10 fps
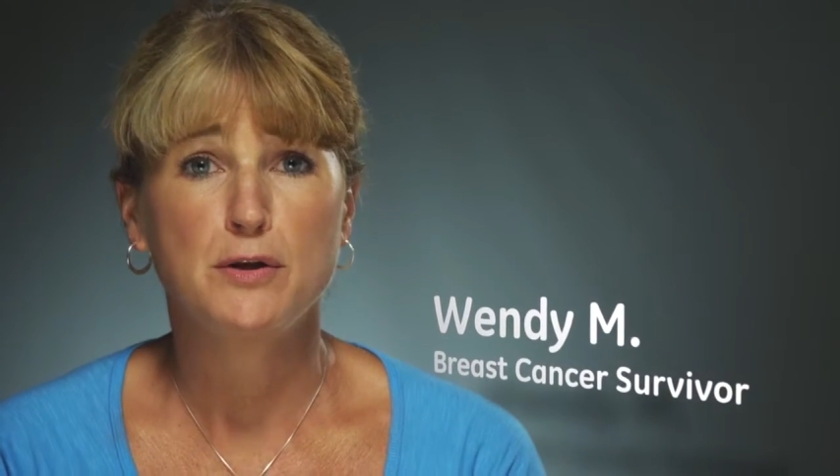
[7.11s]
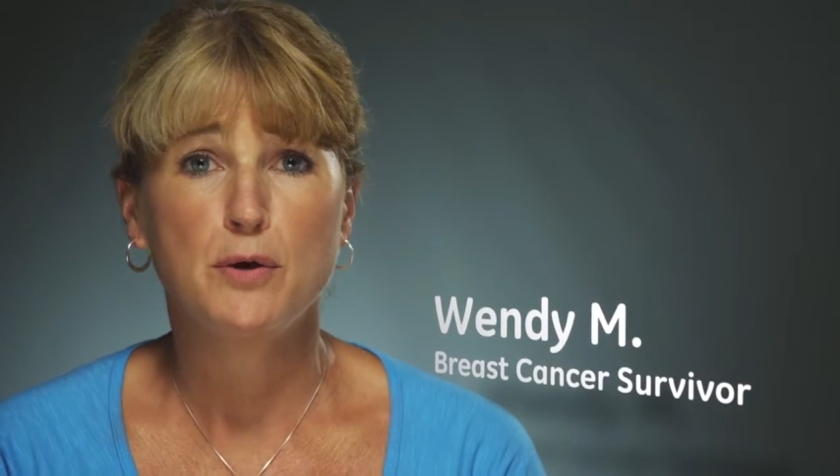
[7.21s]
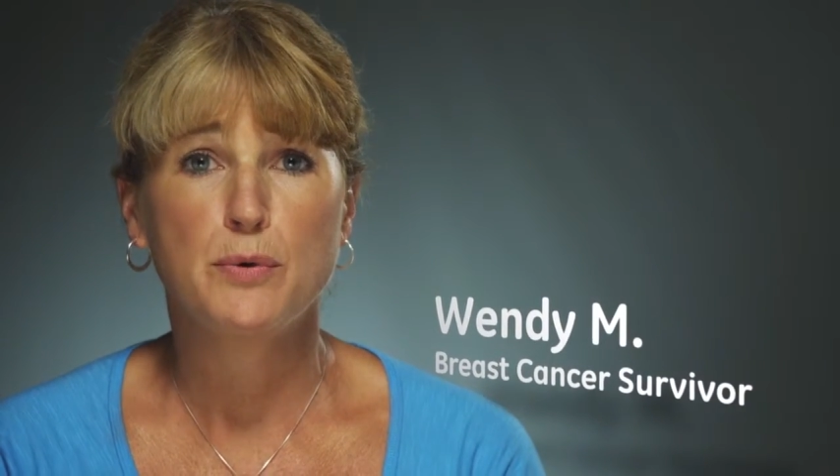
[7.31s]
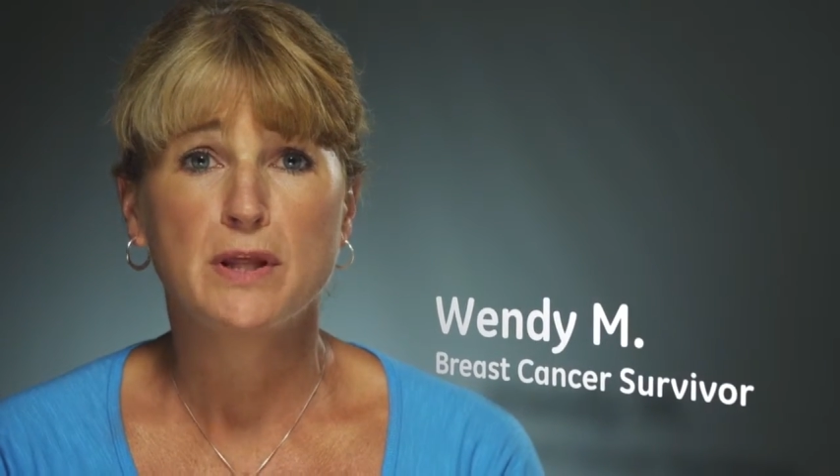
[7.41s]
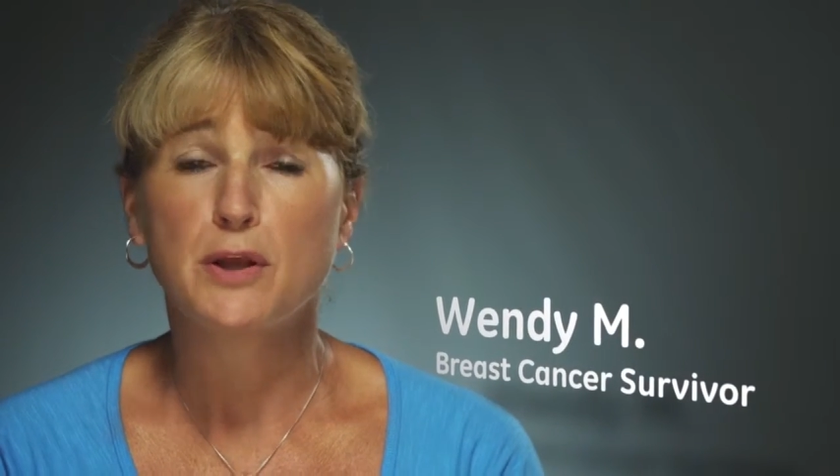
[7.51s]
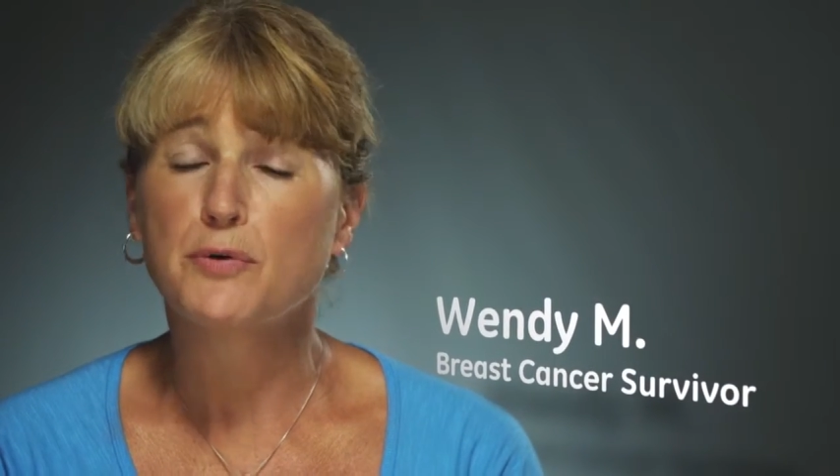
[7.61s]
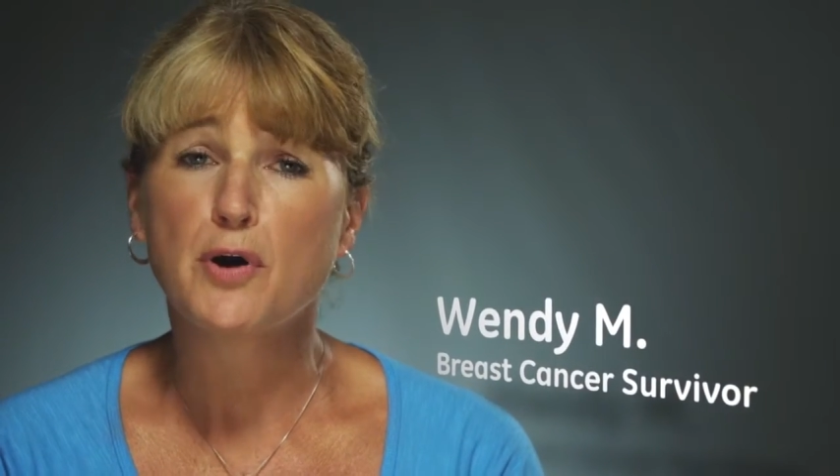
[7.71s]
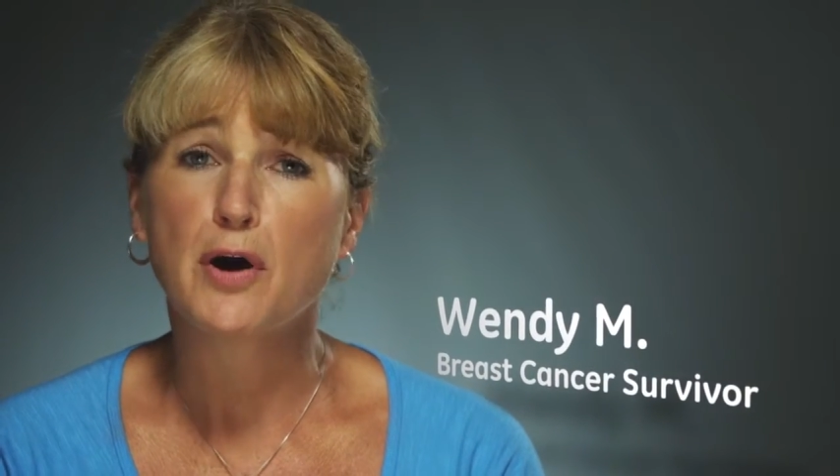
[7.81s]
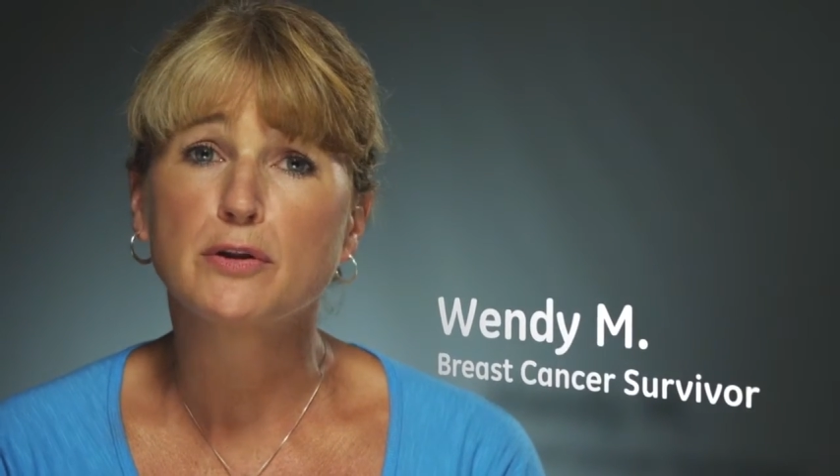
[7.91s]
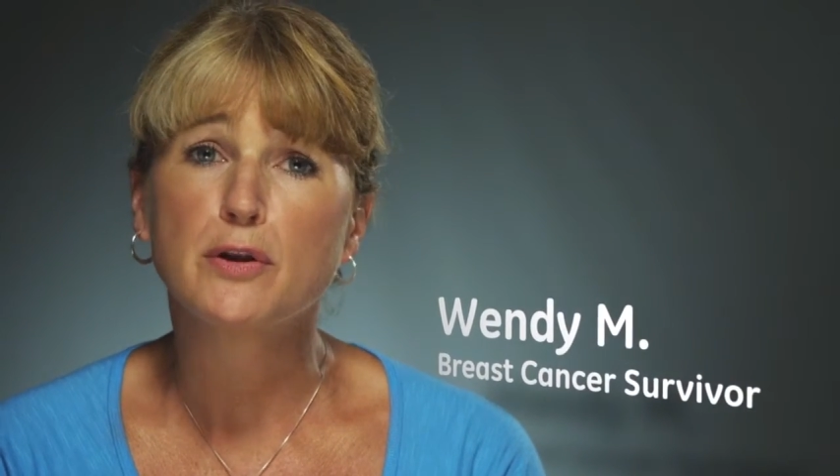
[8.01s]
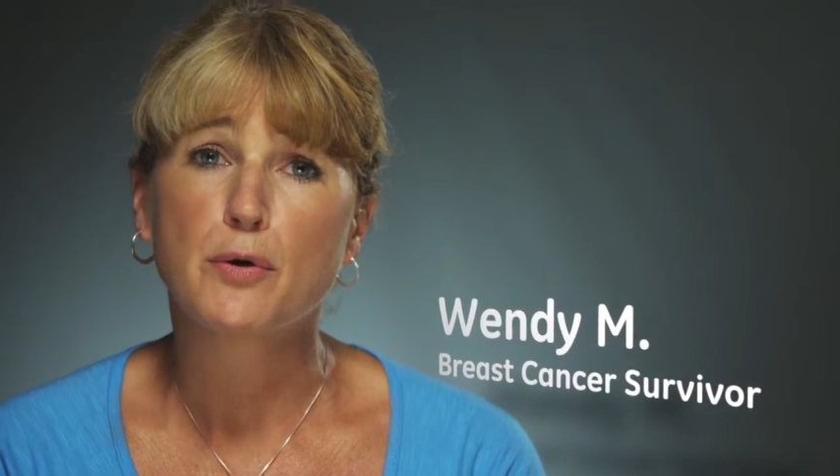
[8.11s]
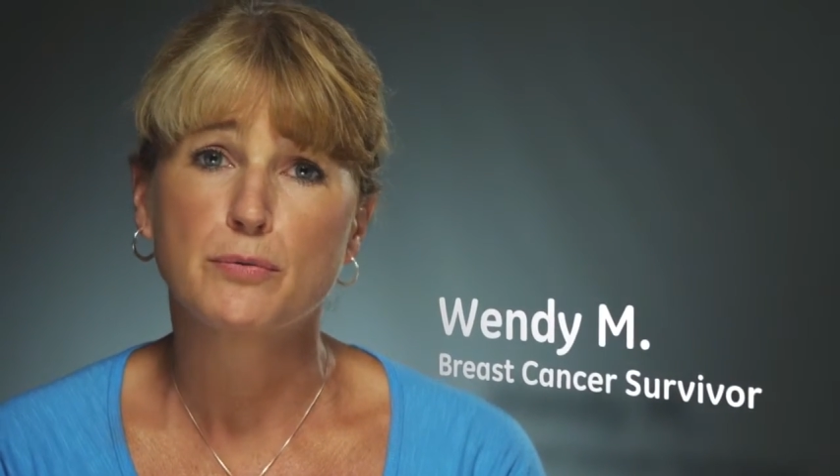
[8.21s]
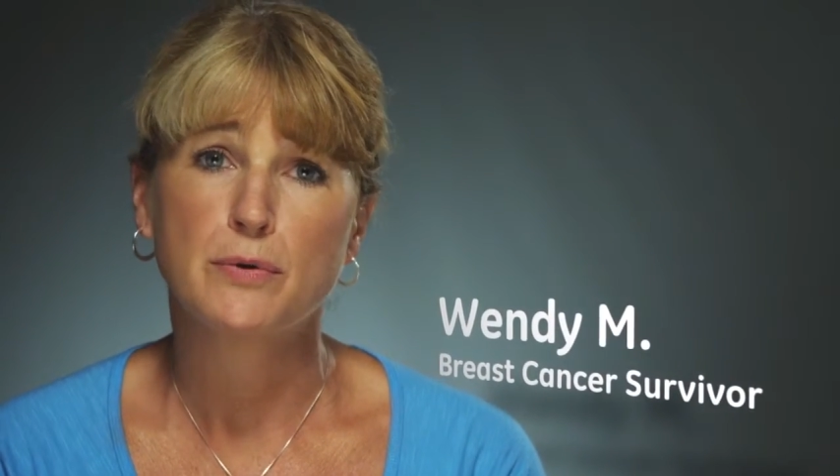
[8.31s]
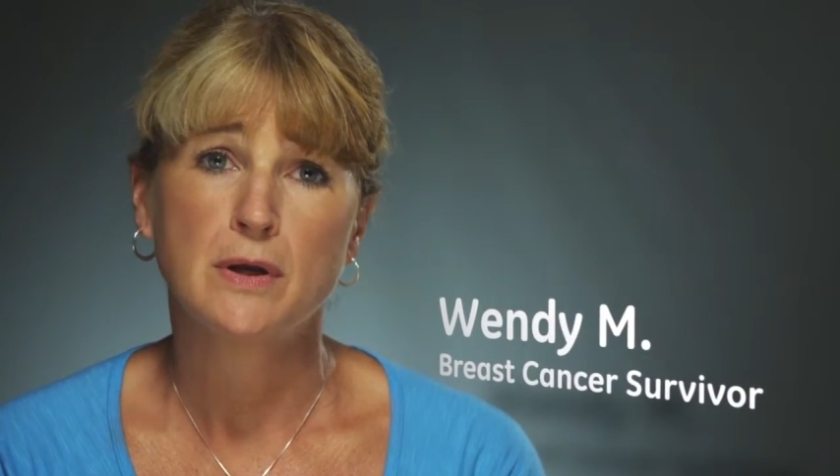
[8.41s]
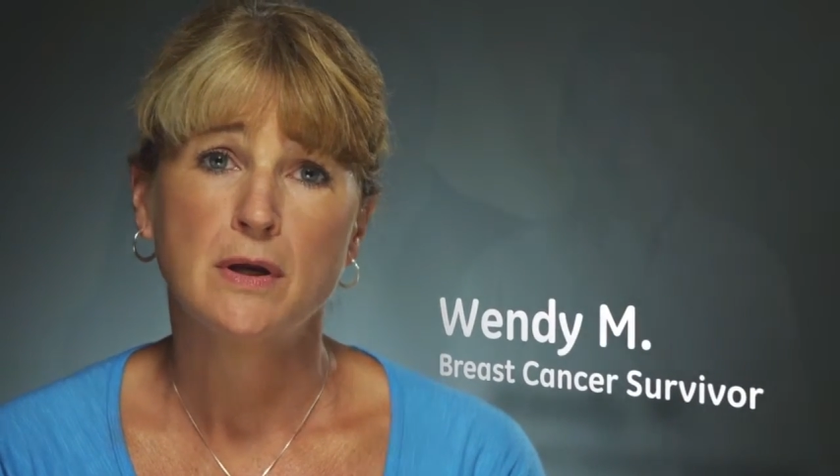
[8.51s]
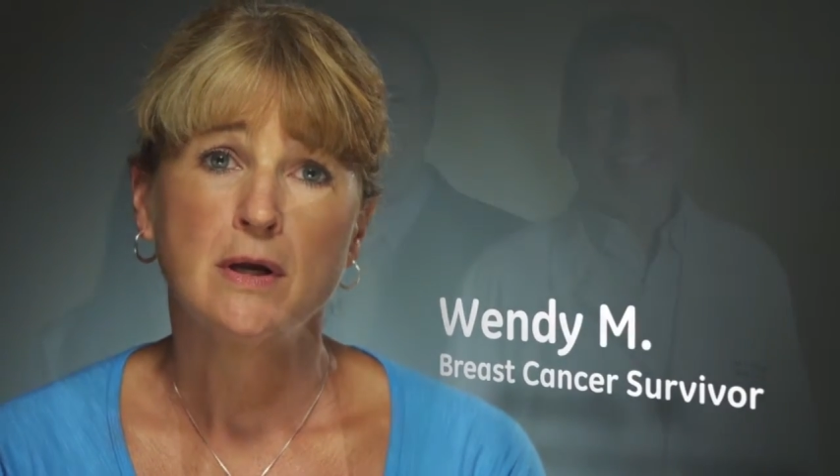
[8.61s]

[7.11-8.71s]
knowing that you're not alone.